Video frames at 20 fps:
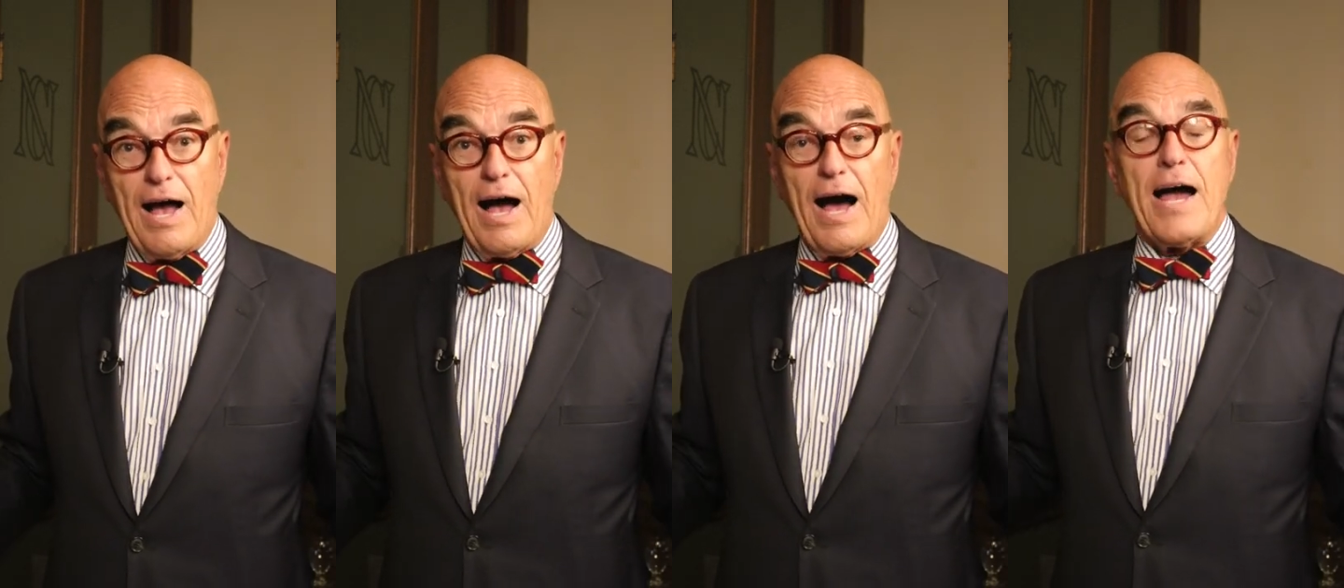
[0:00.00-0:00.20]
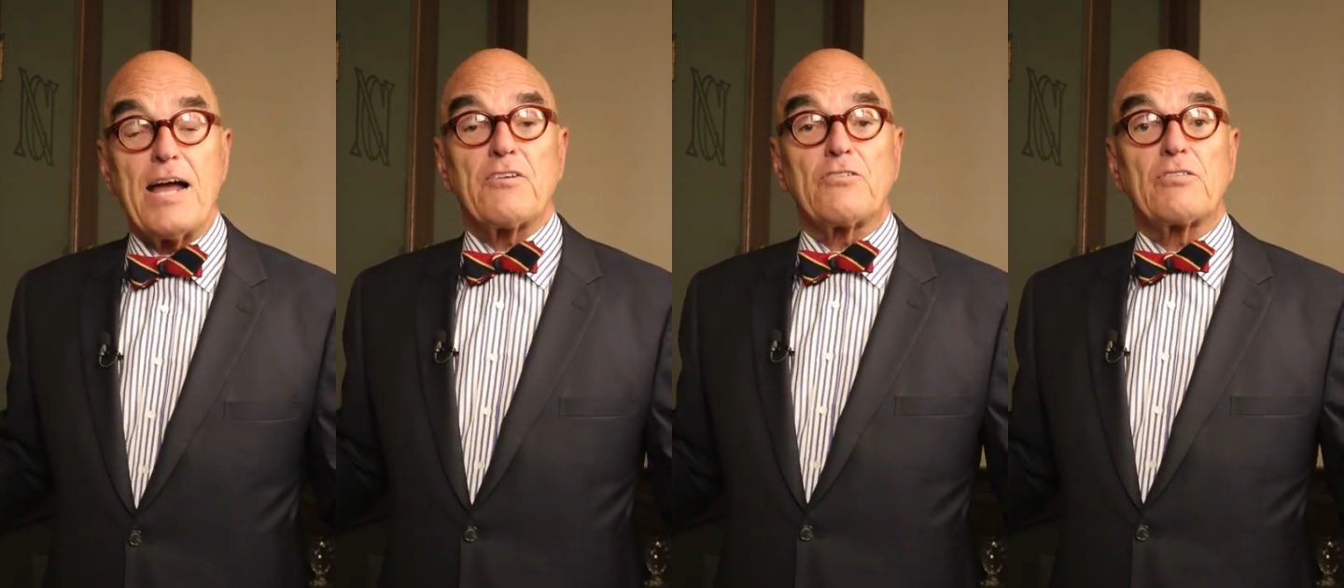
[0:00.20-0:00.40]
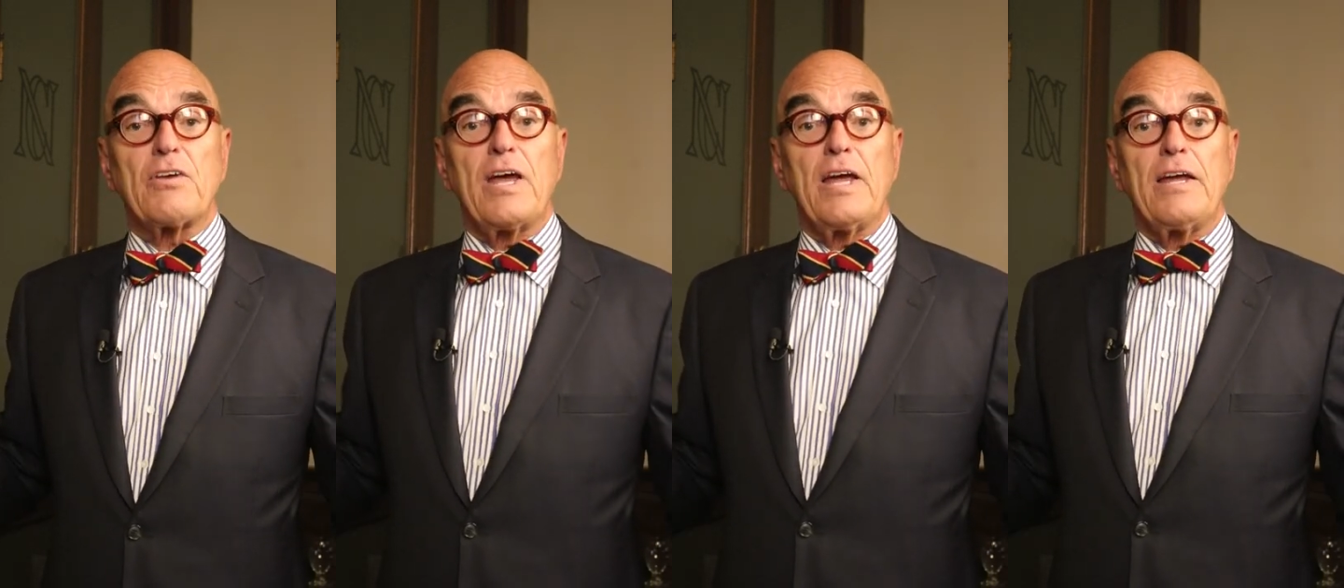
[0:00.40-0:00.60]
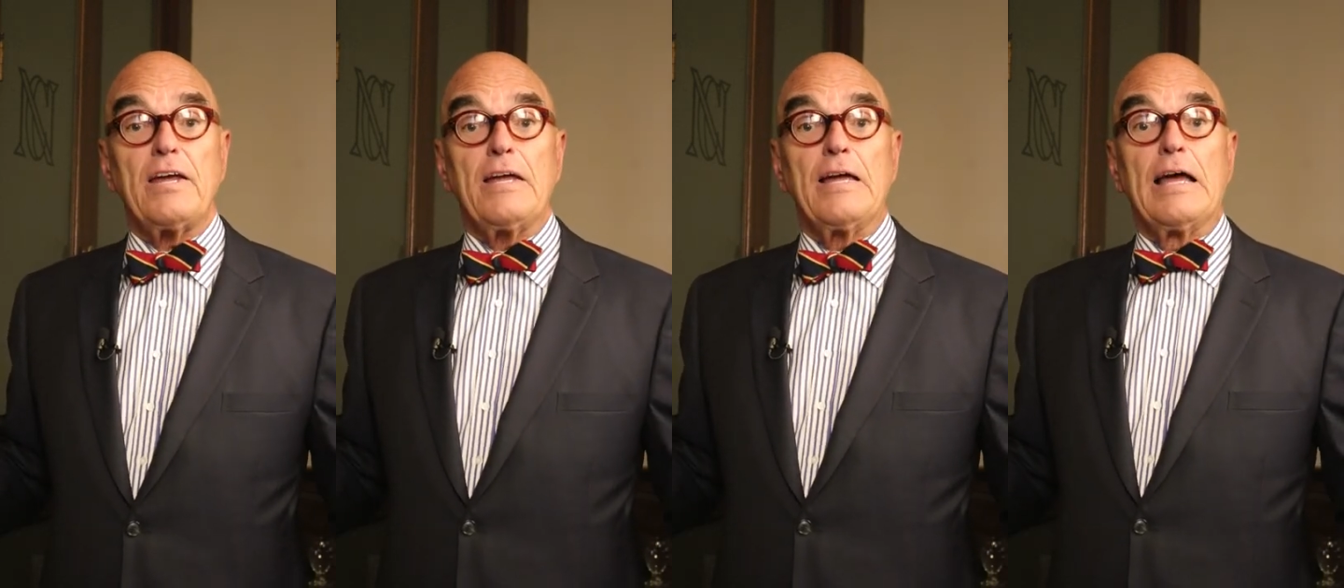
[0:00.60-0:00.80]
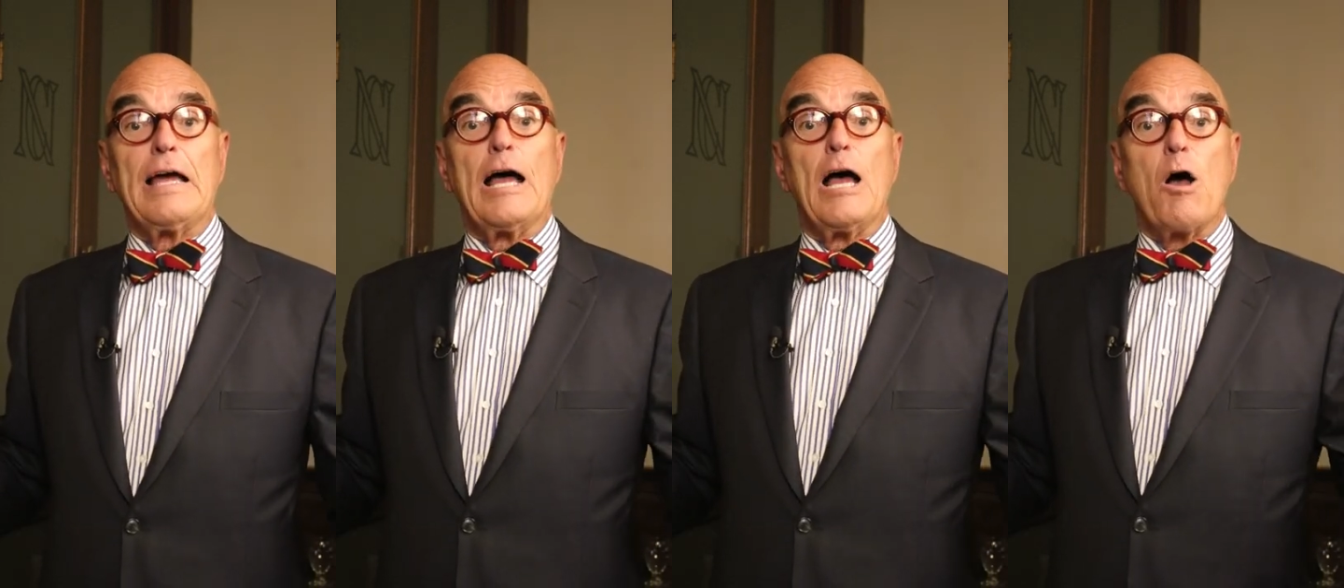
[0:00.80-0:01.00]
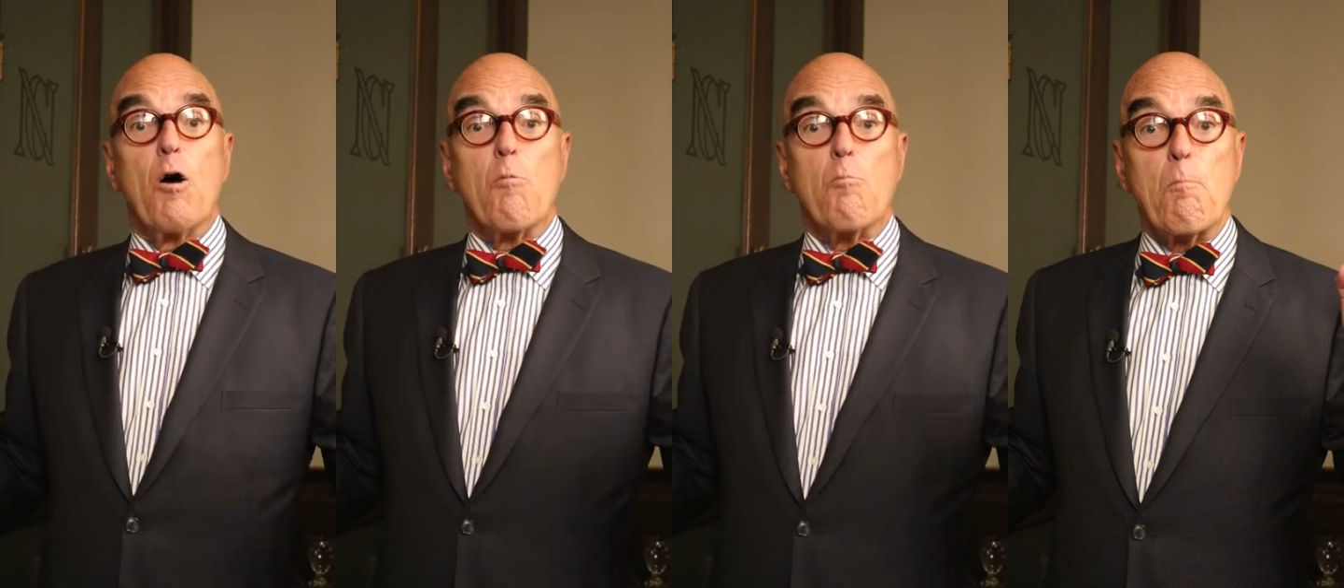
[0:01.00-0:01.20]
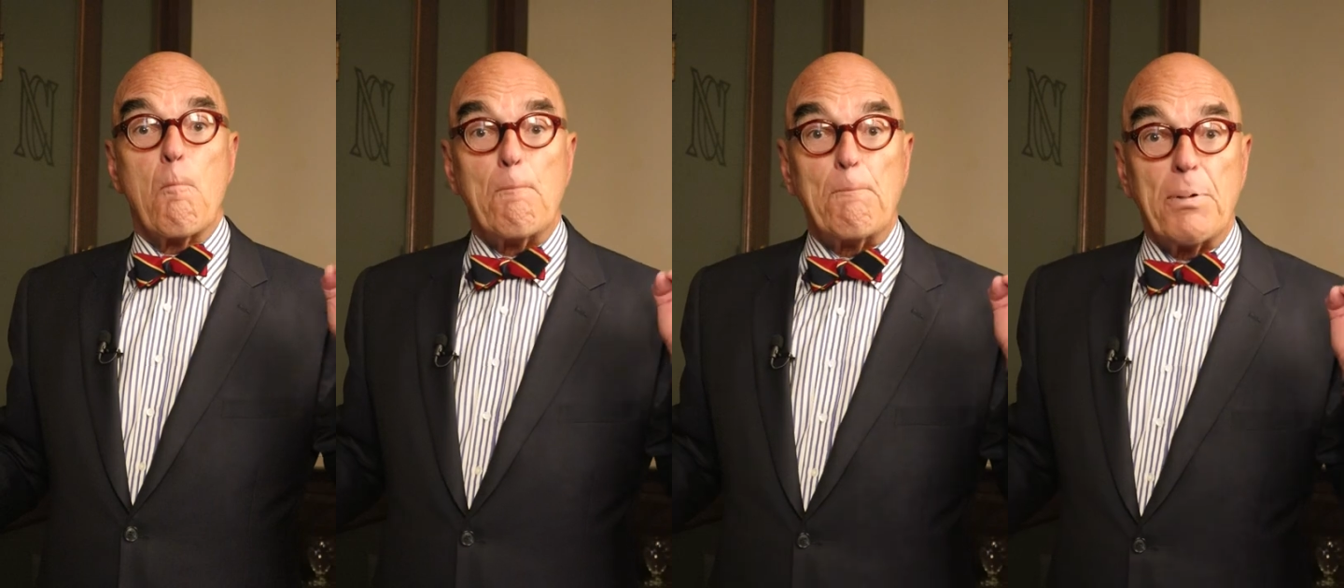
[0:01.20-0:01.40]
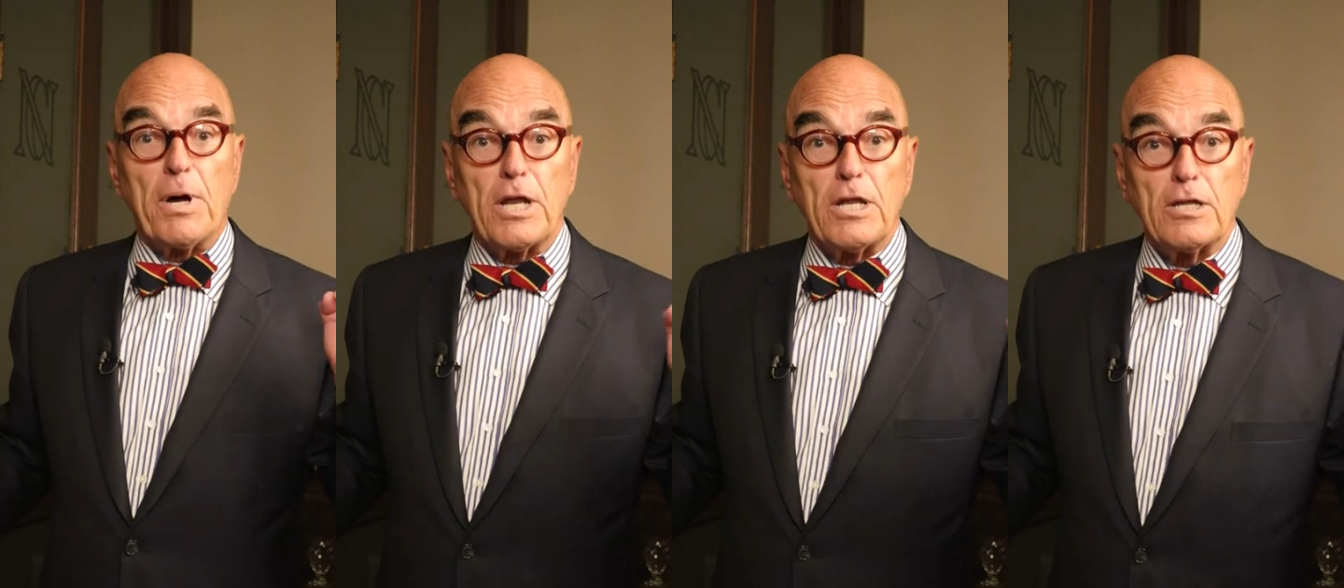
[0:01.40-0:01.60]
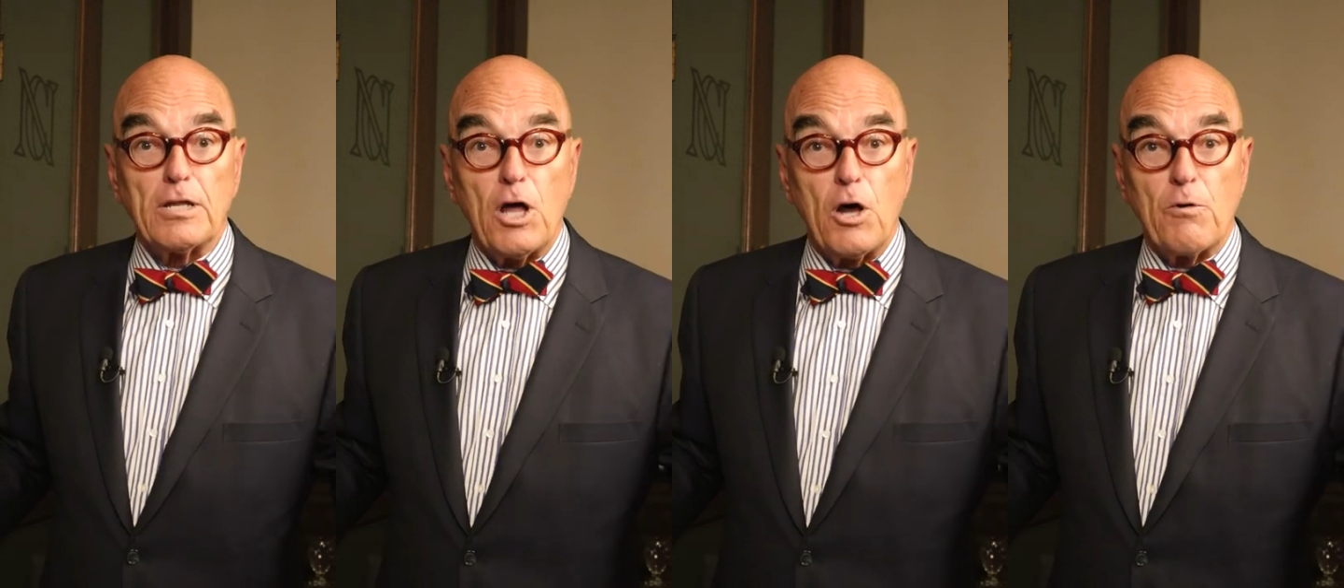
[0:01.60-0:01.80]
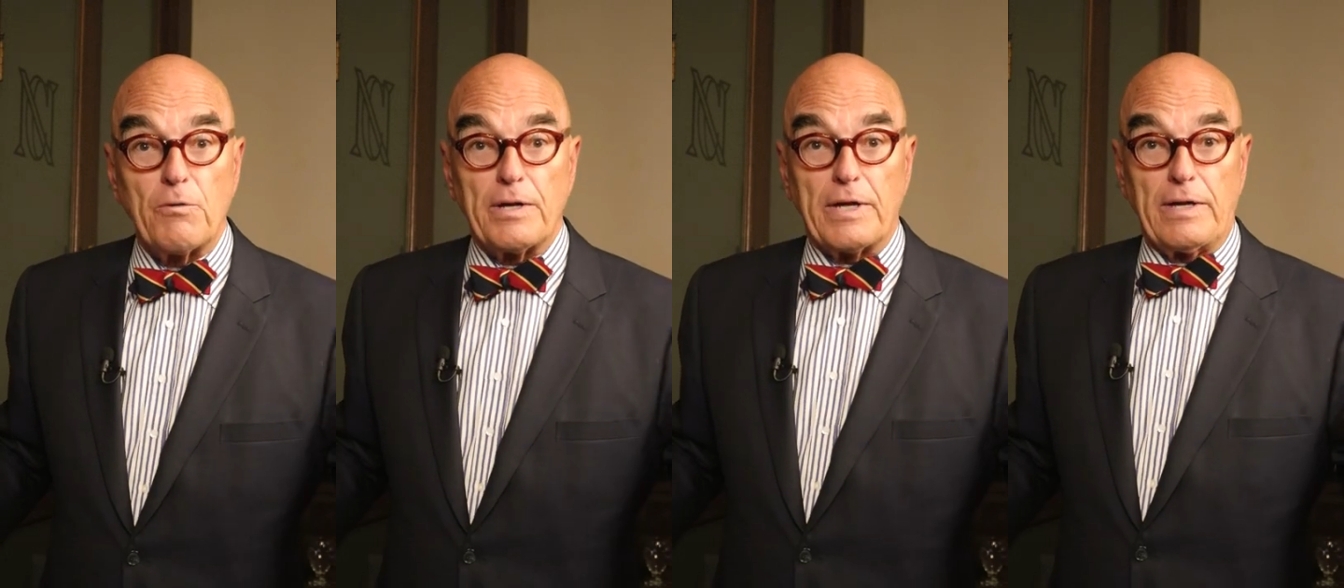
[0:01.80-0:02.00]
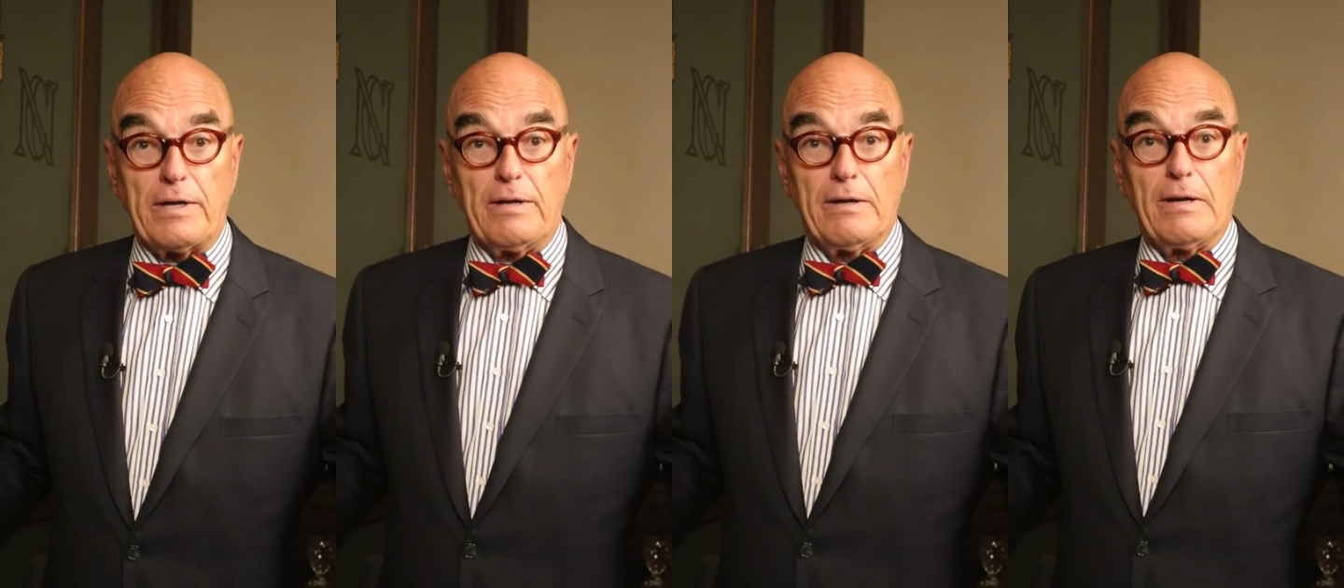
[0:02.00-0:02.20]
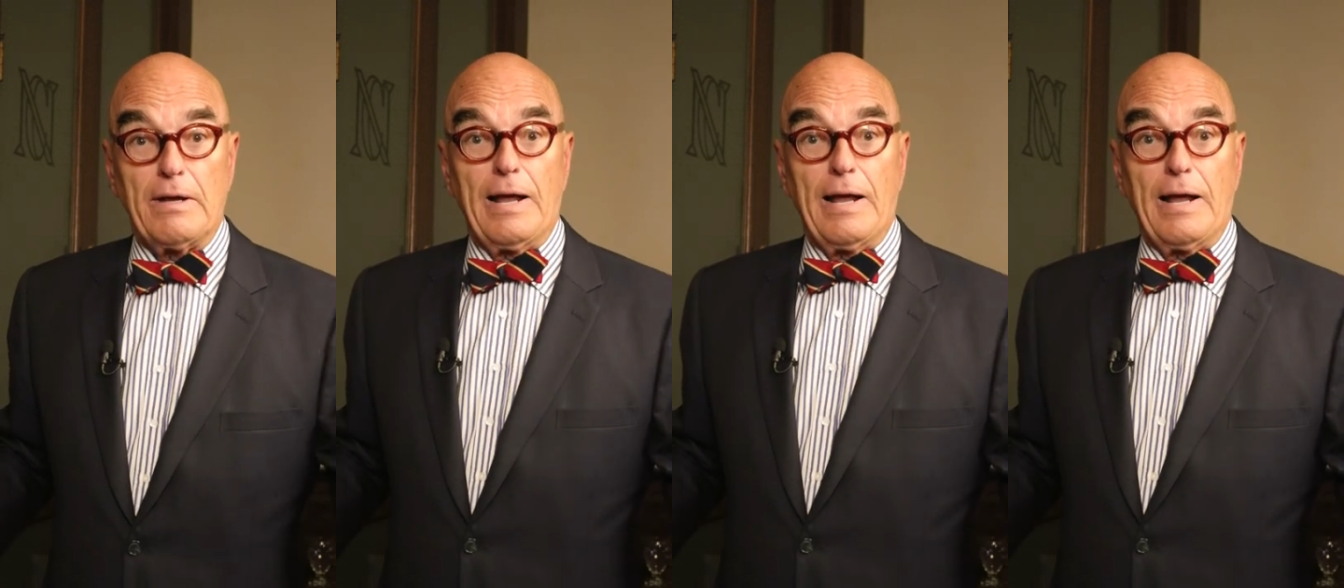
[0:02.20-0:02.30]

I say baloney.